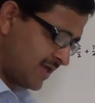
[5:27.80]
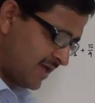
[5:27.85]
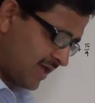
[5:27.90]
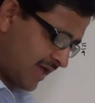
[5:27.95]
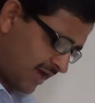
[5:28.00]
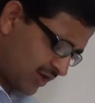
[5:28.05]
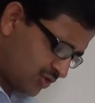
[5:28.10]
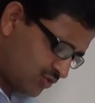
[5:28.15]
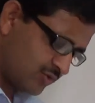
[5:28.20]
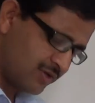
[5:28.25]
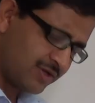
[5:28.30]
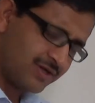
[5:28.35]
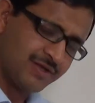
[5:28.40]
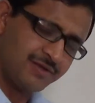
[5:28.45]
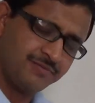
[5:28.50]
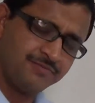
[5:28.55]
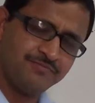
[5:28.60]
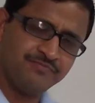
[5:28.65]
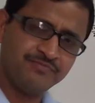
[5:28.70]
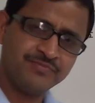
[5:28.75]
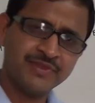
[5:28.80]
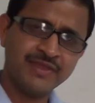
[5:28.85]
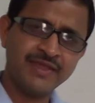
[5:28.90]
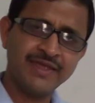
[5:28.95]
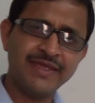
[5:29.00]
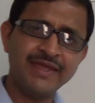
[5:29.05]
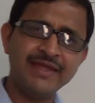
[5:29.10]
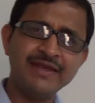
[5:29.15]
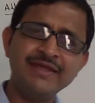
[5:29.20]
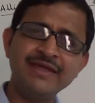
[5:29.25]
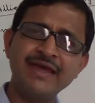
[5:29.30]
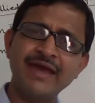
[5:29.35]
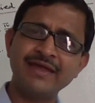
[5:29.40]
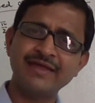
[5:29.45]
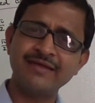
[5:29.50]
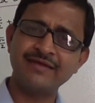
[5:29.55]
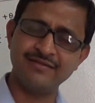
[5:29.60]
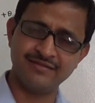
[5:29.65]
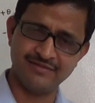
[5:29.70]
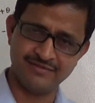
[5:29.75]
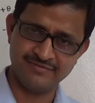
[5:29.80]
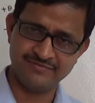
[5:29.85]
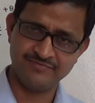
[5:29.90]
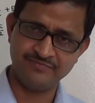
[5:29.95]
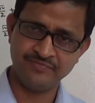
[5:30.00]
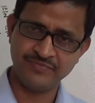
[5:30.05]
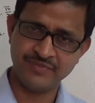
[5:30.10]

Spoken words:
Actually, any angle